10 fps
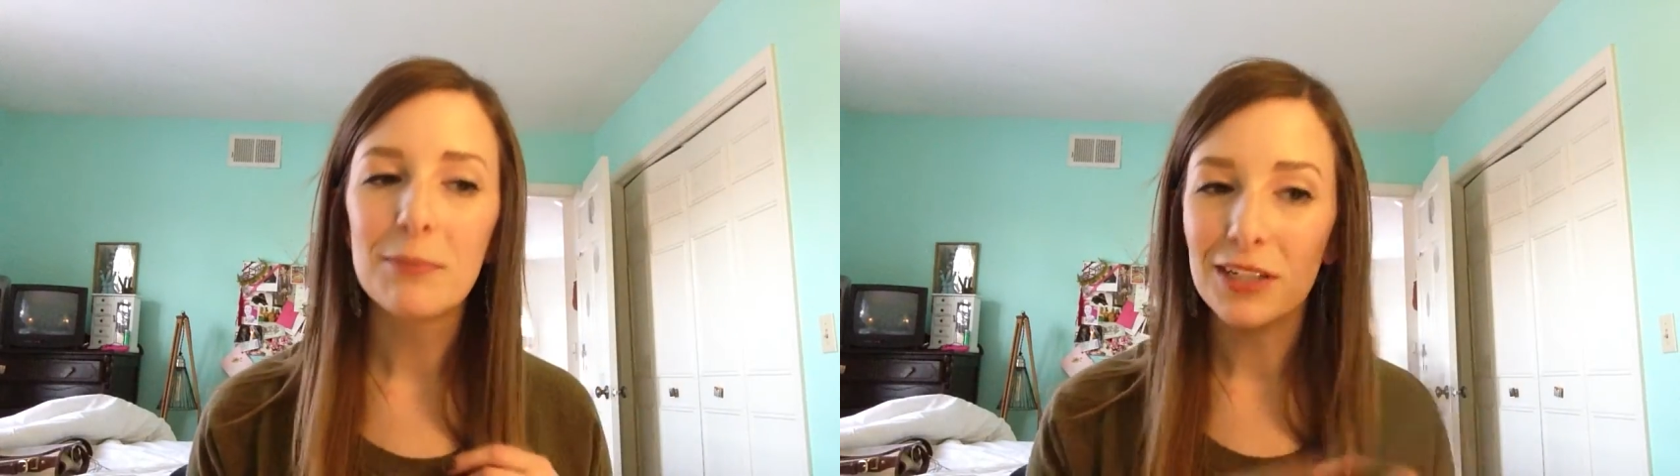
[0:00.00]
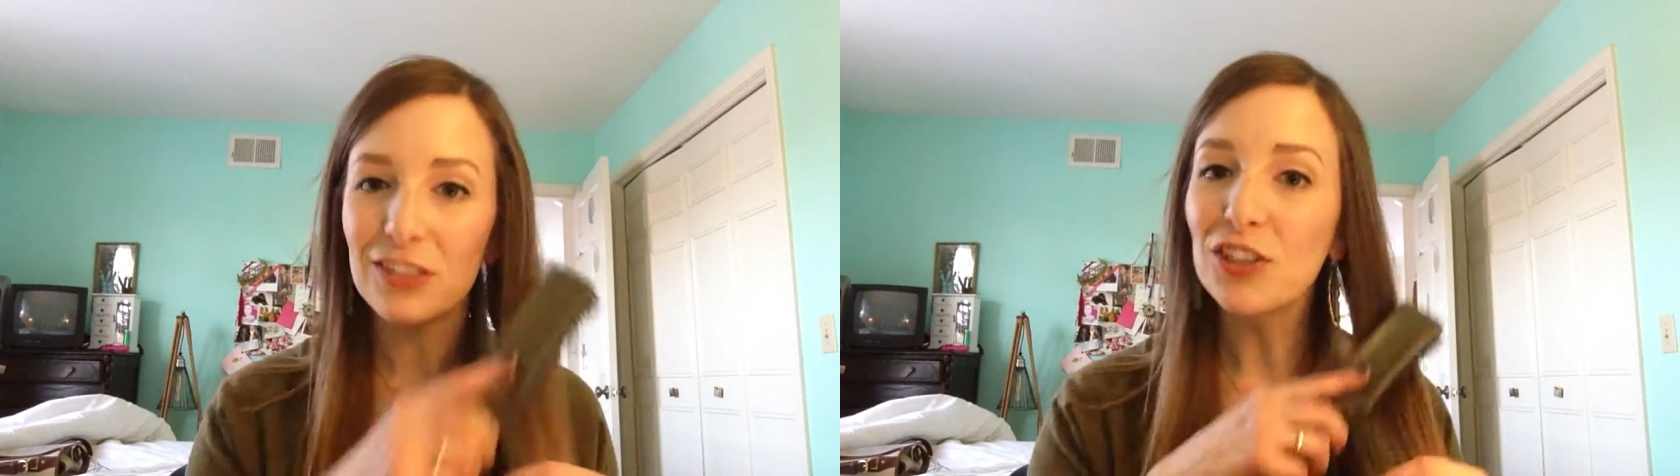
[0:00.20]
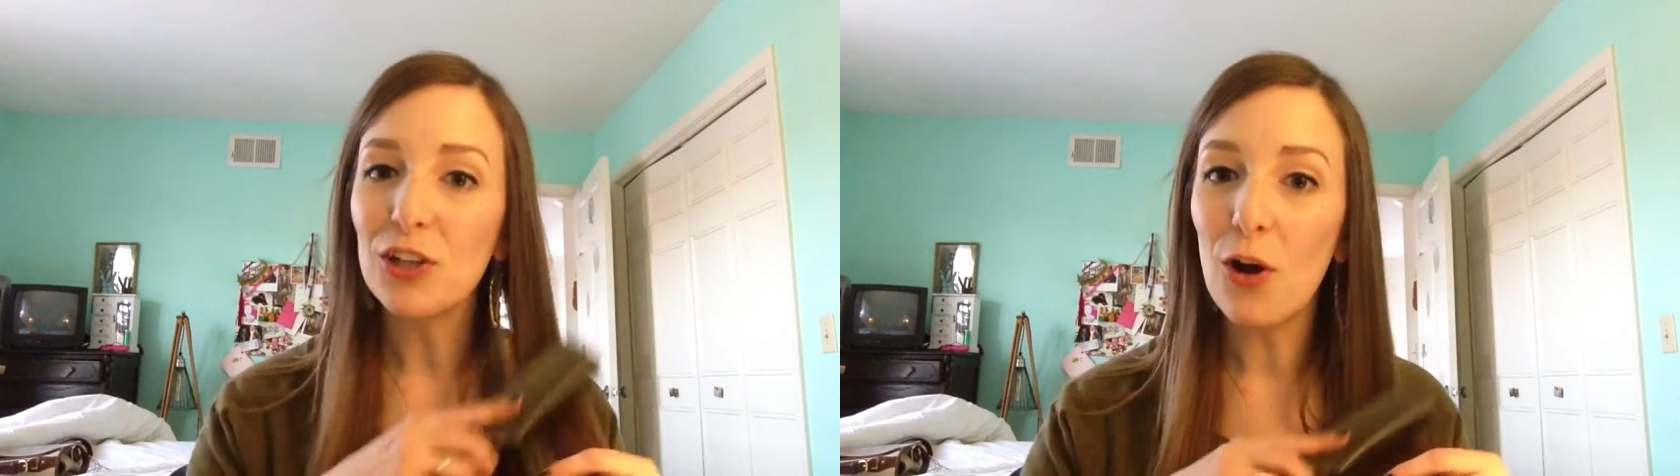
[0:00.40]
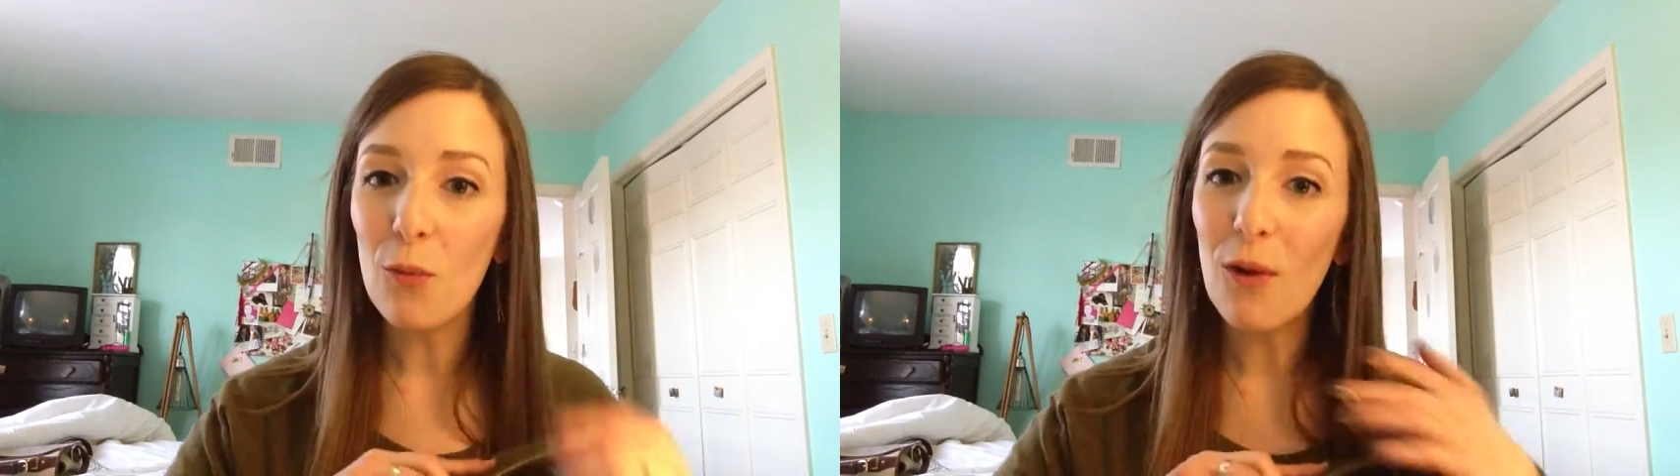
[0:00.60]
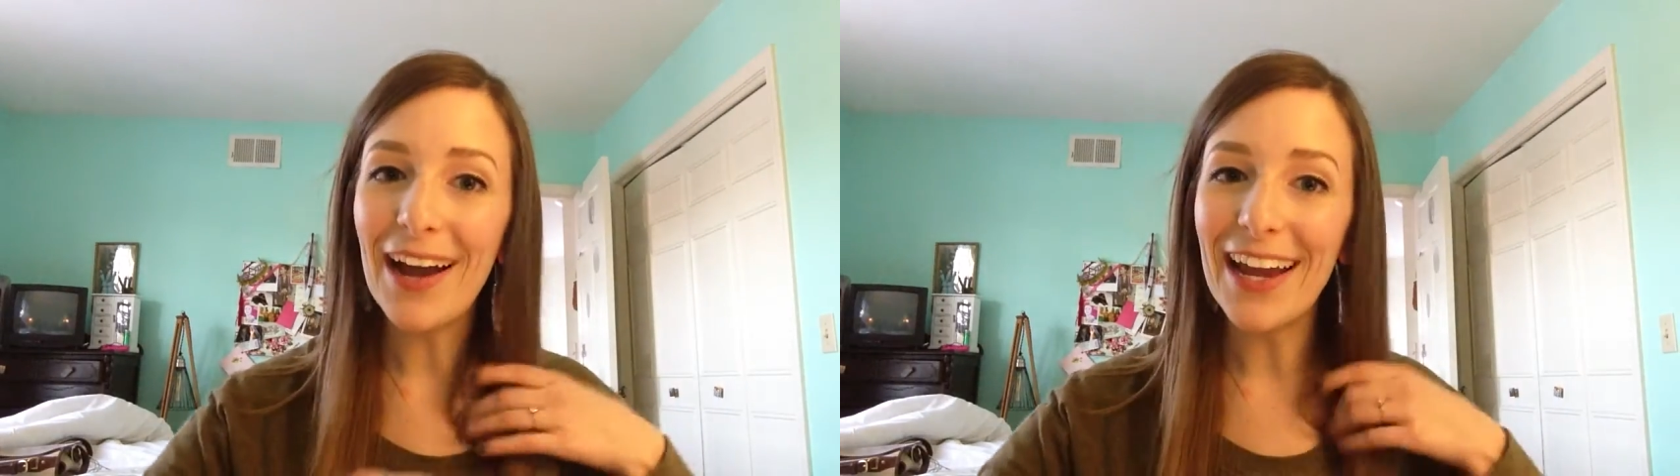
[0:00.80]
because you
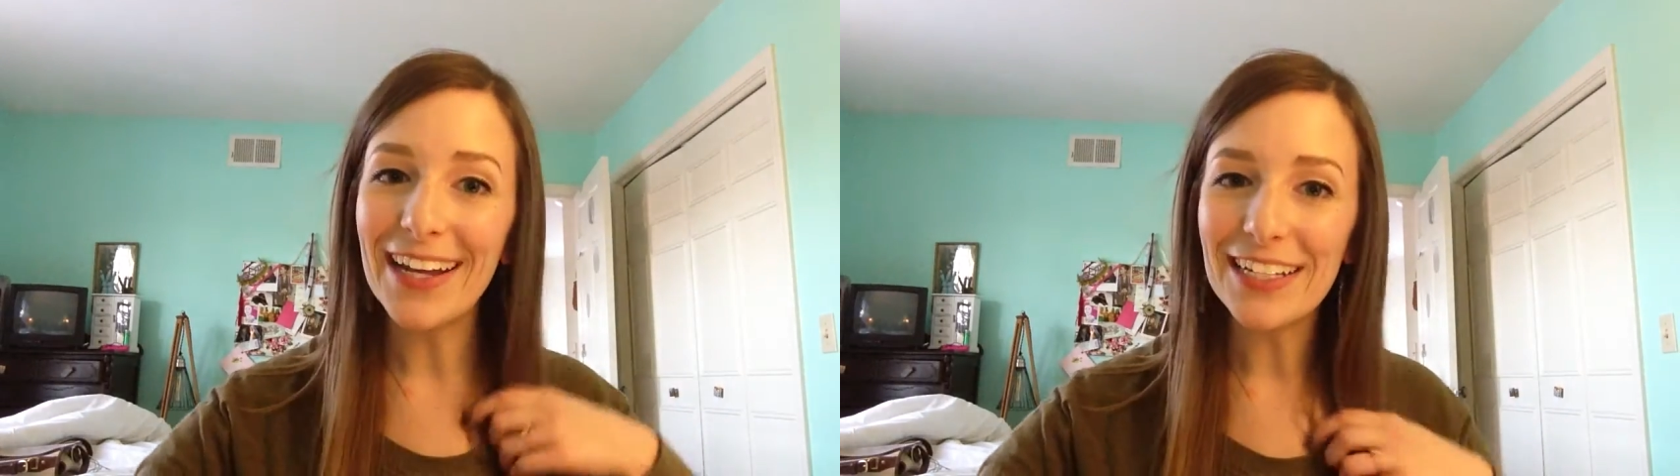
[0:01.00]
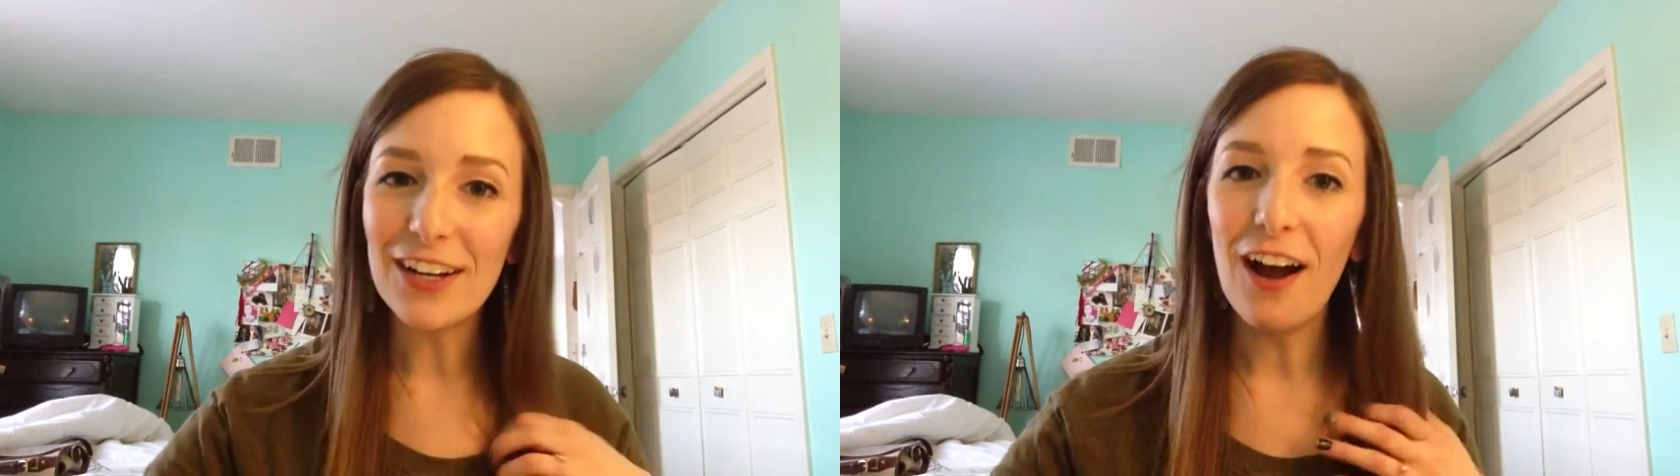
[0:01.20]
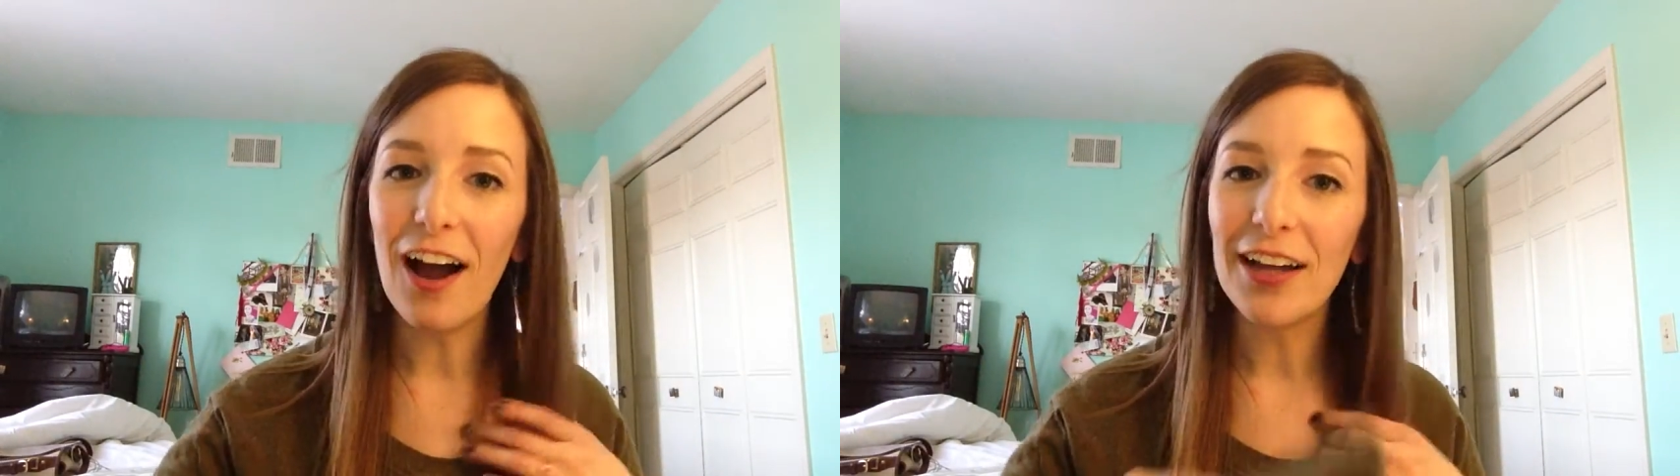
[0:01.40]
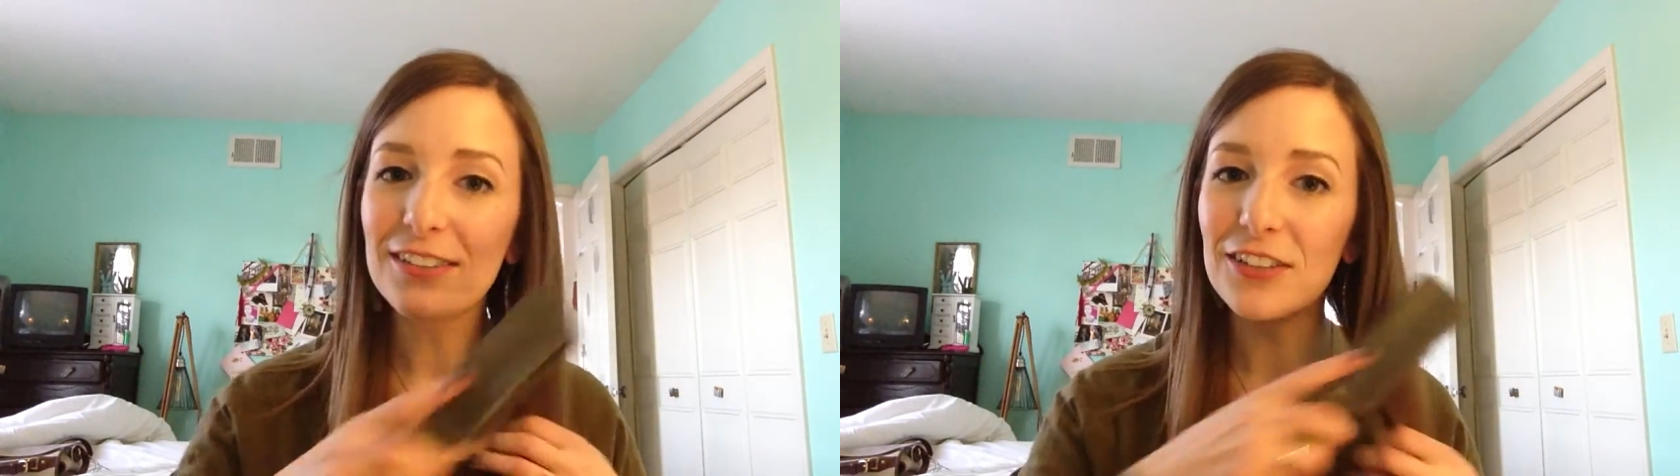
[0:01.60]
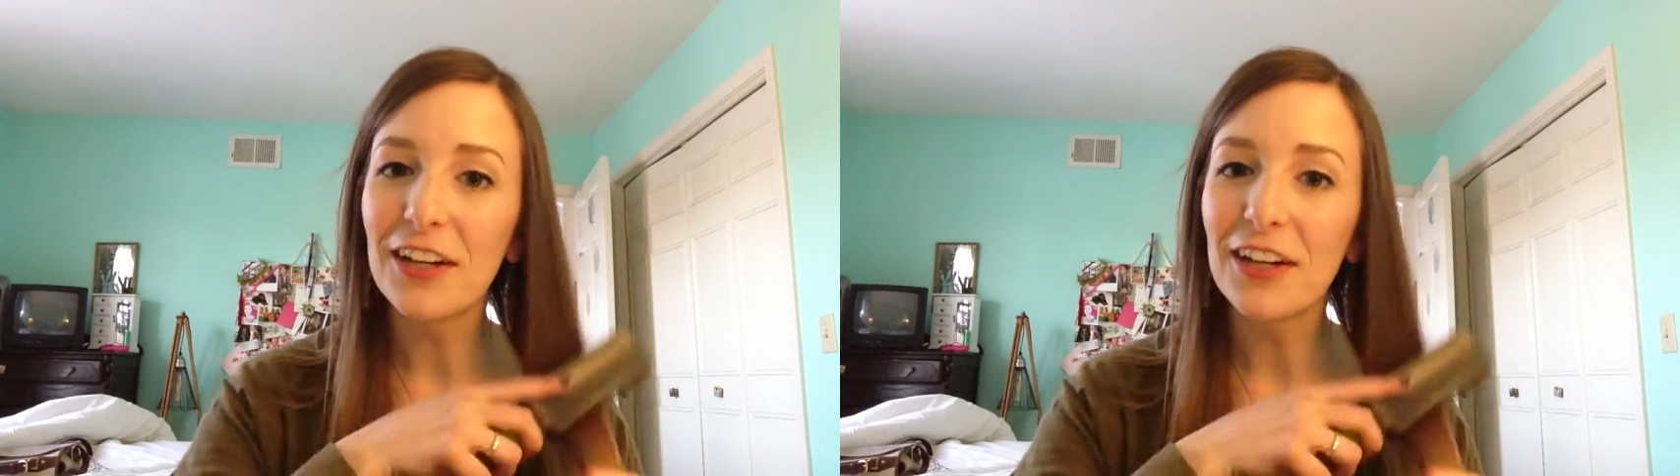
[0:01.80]
don't want any knots